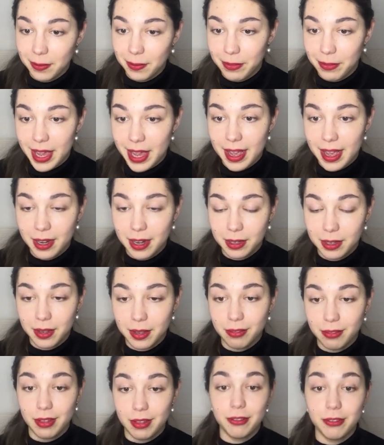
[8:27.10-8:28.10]
that
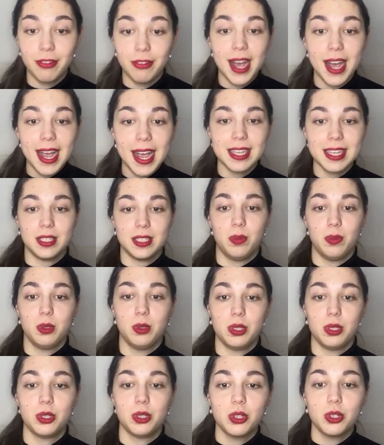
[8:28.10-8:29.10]
the rise was
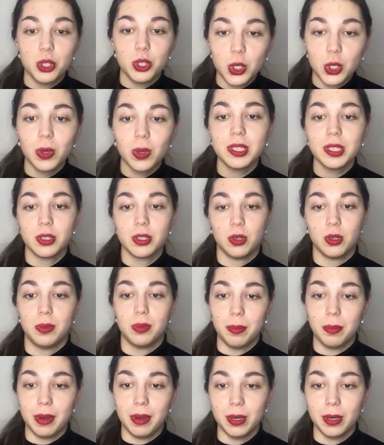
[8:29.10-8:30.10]
a short-term
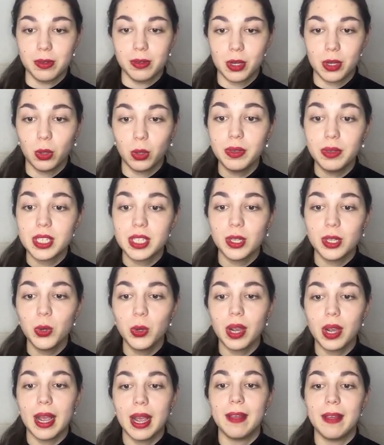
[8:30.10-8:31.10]
rebound. Always look
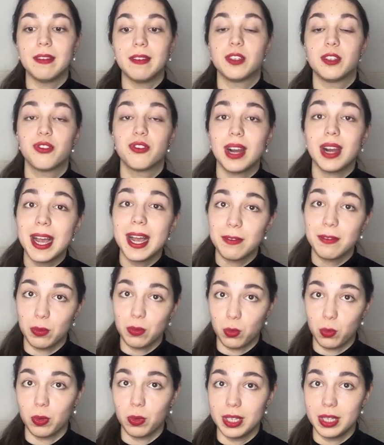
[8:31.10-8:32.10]
at the driving
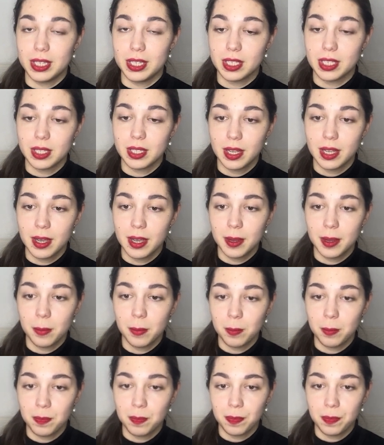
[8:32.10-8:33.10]
force.
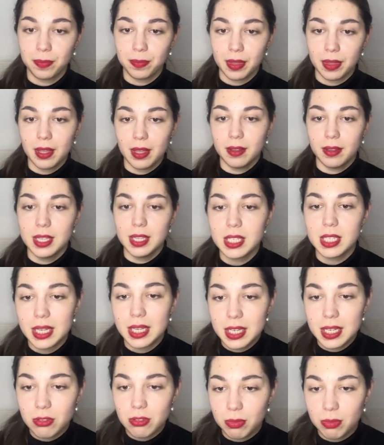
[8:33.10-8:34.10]
This
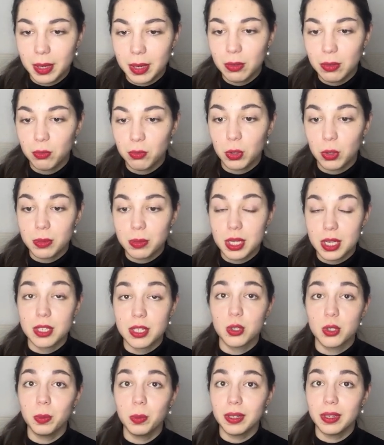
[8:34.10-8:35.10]
is rebound formed a
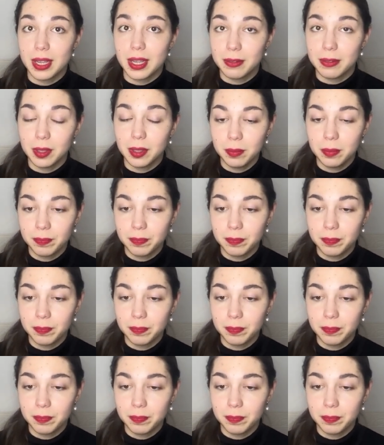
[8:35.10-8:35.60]
super level.